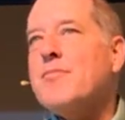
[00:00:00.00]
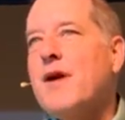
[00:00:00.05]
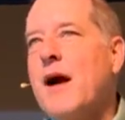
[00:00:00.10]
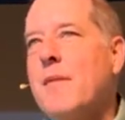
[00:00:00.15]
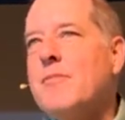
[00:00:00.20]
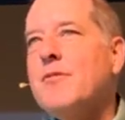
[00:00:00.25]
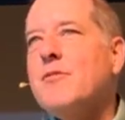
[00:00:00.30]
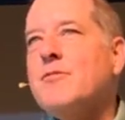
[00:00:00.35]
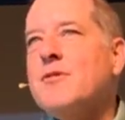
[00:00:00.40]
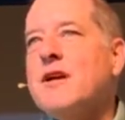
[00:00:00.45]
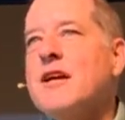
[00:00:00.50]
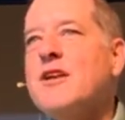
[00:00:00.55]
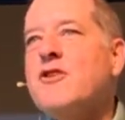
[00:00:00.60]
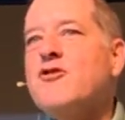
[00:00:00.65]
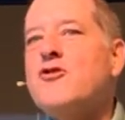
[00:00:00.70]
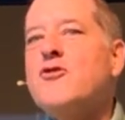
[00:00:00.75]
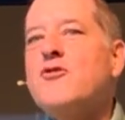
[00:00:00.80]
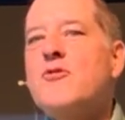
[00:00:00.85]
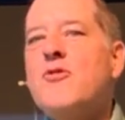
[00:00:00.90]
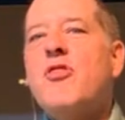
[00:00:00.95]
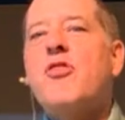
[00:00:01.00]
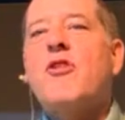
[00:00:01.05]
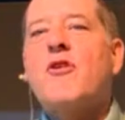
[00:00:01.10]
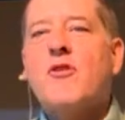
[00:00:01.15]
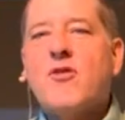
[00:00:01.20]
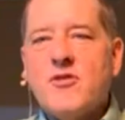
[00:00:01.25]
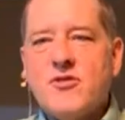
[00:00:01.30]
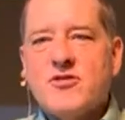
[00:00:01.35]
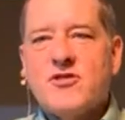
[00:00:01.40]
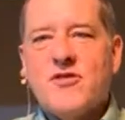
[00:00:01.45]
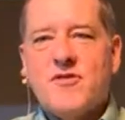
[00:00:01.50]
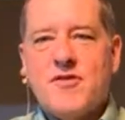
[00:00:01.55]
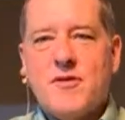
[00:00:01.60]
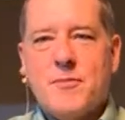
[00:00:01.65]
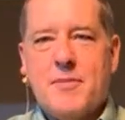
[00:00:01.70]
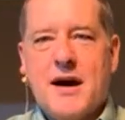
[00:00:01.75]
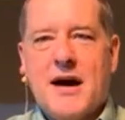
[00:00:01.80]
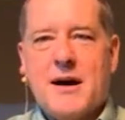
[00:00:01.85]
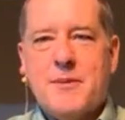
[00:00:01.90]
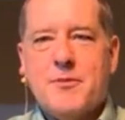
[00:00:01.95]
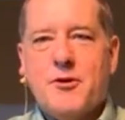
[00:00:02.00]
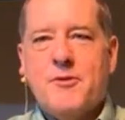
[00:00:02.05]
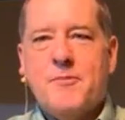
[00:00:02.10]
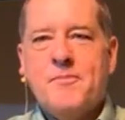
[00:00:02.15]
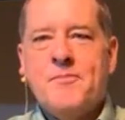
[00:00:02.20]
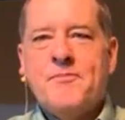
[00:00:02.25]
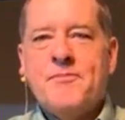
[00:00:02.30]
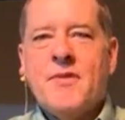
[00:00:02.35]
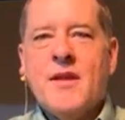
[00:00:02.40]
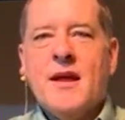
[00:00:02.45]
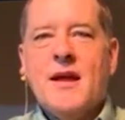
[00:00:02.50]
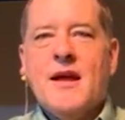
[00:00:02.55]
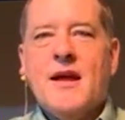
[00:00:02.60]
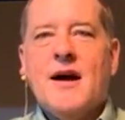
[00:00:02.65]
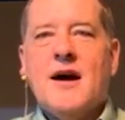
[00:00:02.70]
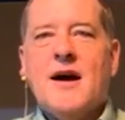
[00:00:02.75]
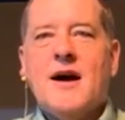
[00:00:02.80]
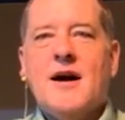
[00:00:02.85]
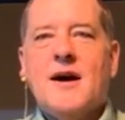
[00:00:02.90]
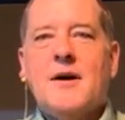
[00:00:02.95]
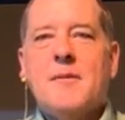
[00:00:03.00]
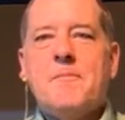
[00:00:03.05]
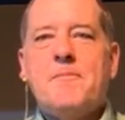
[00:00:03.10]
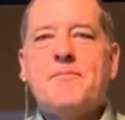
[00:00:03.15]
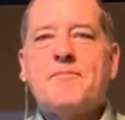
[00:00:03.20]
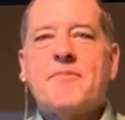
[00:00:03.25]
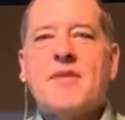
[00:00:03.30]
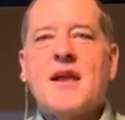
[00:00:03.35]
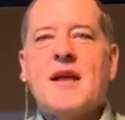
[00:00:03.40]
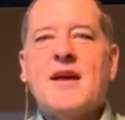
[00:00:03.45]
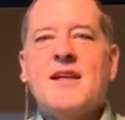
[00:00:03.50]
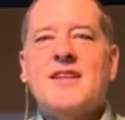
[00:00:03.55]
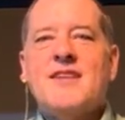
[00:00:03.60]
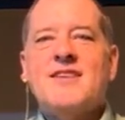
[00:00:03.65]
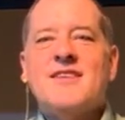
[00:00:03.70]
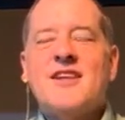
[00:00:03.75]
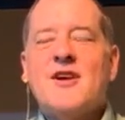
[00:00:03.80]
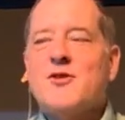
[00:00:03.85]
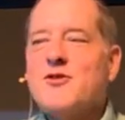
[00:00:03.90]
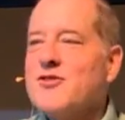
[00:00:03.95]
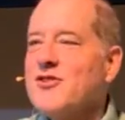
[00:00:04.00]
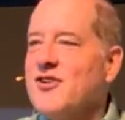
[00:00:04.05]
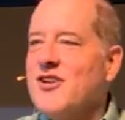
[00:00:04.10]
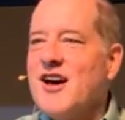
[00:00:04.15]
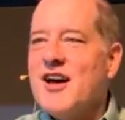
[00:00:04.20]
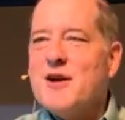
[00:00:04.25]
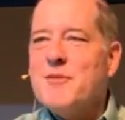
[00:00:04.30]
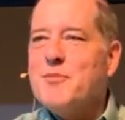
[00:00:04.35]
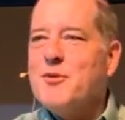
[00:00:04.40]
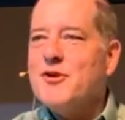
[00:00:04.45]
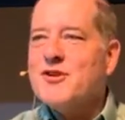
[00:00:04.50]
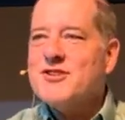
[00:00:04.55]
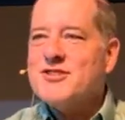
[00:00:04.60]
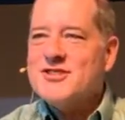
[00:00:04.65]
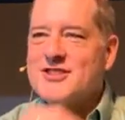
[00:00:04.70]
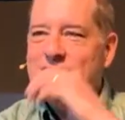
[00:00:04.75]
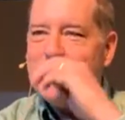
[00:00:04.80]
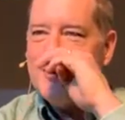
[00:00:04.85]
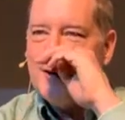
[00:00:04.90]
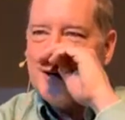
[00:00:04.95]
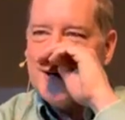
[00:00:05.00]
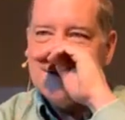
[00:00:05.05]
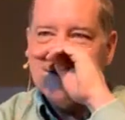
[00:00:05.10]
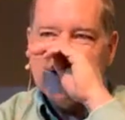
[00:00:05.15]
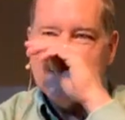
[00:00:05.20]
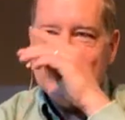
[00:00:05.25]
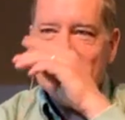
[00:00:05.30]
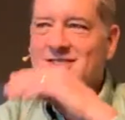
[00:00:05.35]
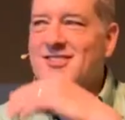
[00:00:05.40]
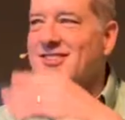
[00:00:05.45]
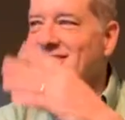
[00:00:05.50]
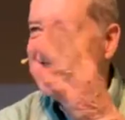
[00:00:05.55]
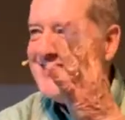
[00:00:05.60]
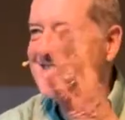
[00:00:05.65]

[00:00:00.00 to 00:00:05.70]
probably two thirds of the Bible. Um, a lot of books, you know, I could still